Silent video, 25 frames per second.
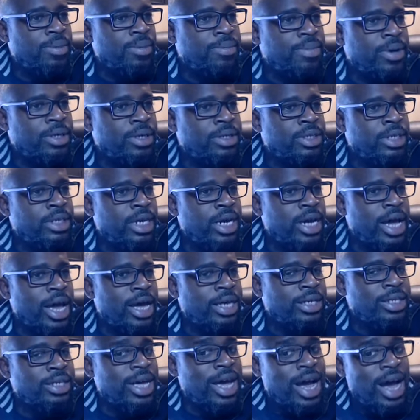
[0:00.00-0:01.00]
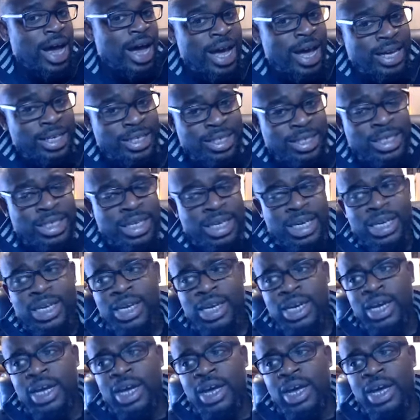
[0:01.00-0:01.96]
but as I see it,